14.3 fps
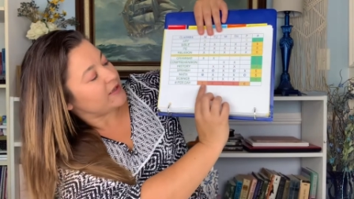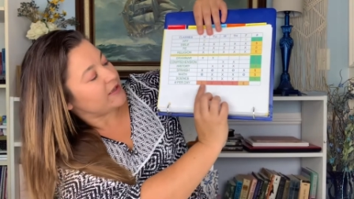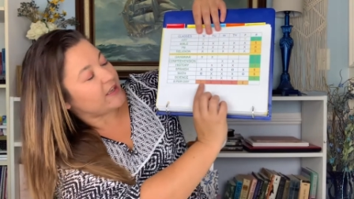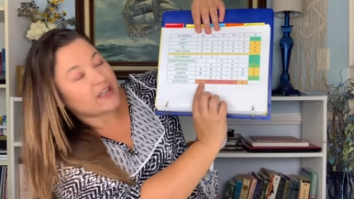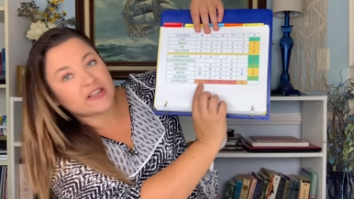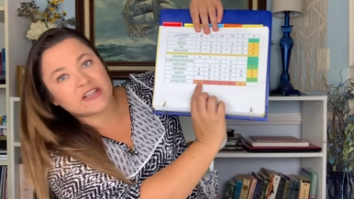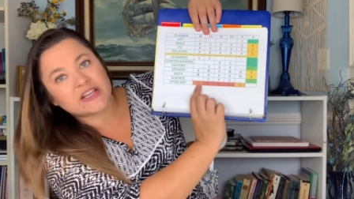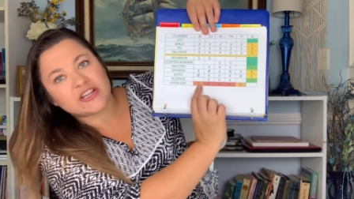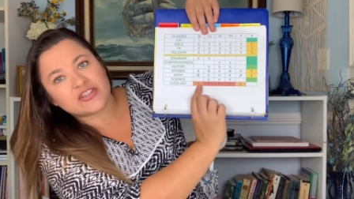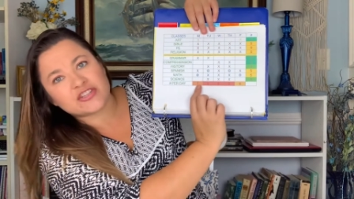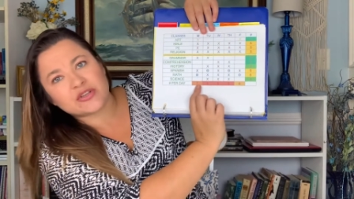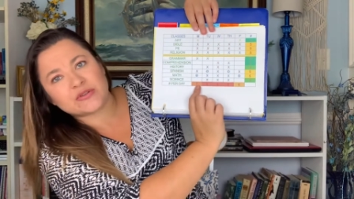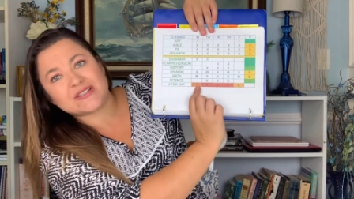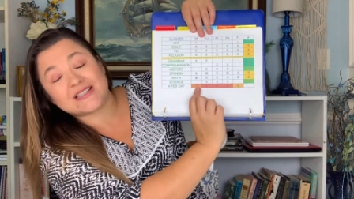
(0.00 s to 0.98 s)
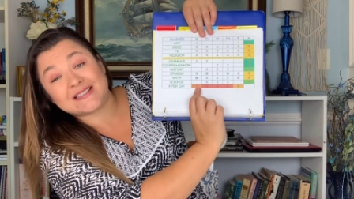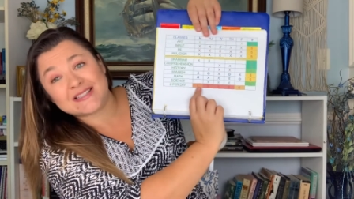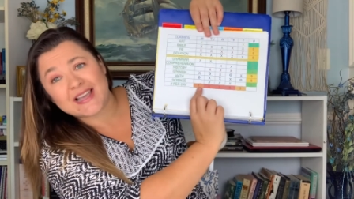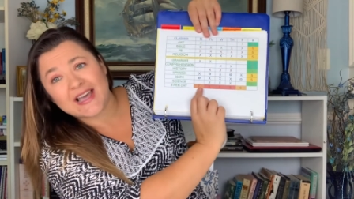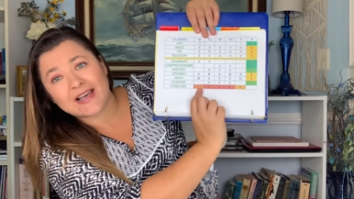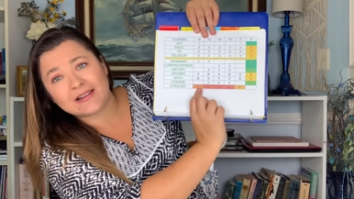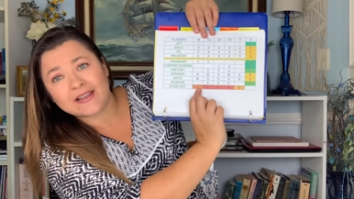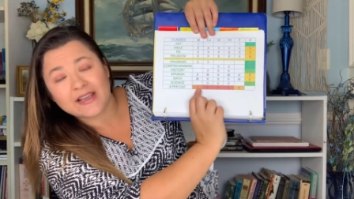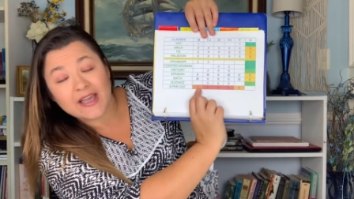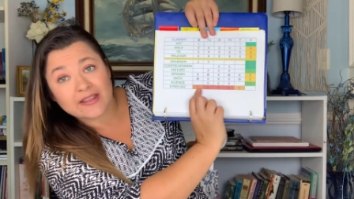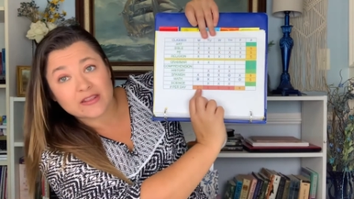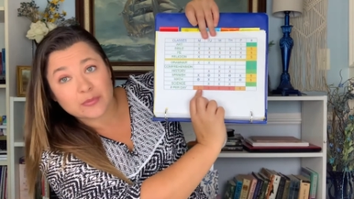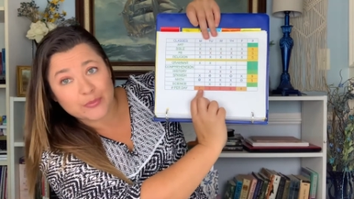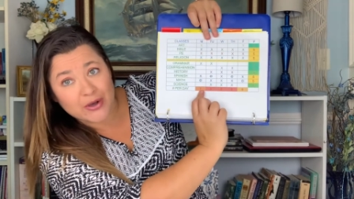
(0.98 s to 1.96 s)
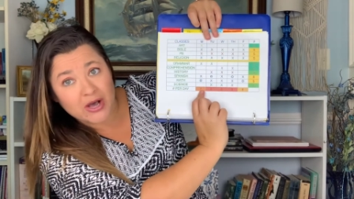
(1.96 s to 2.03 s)
And then it shows the tally at the
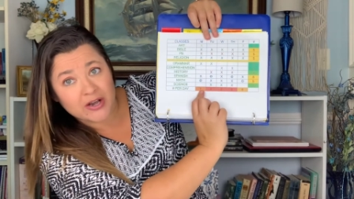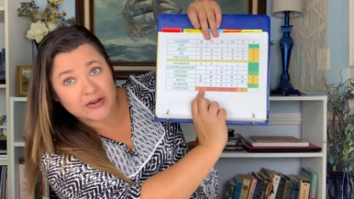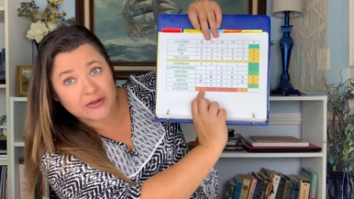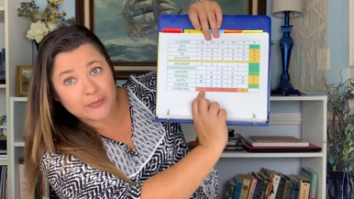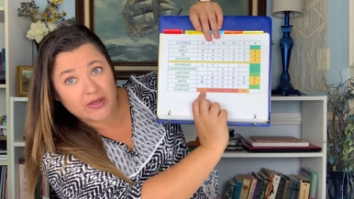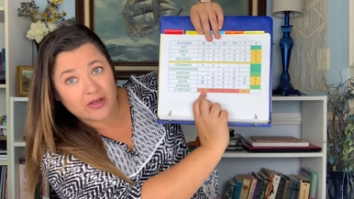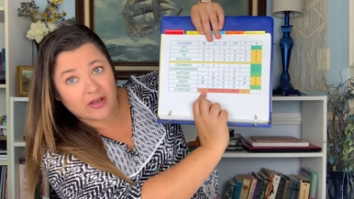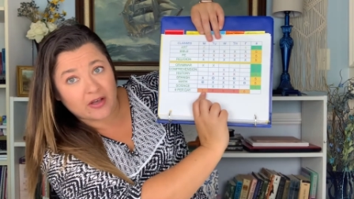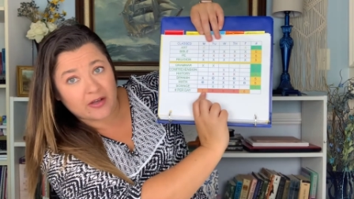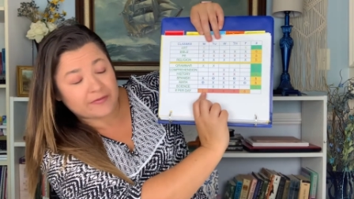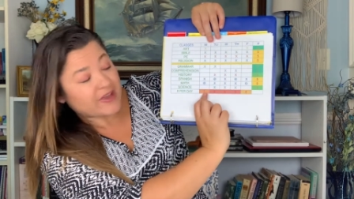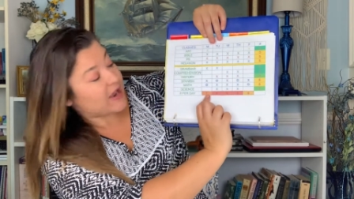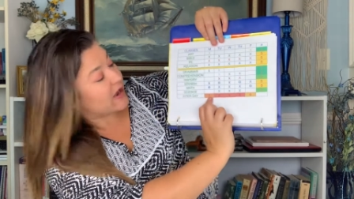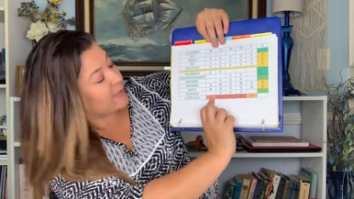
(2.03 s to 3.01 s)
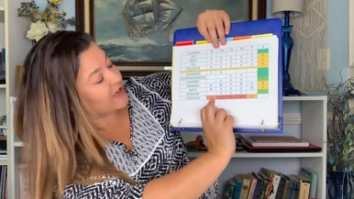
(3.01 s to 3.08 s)
bottom of how many